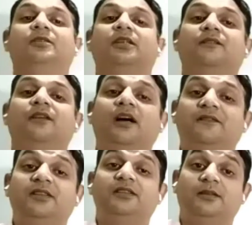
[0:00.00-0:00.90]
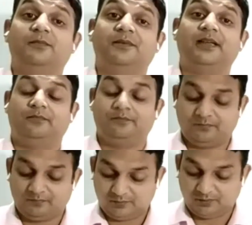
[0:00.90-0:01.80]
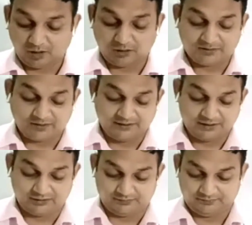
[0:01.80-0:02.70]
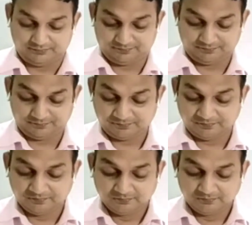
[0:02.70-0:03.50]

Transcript: and observe after some time. Observation.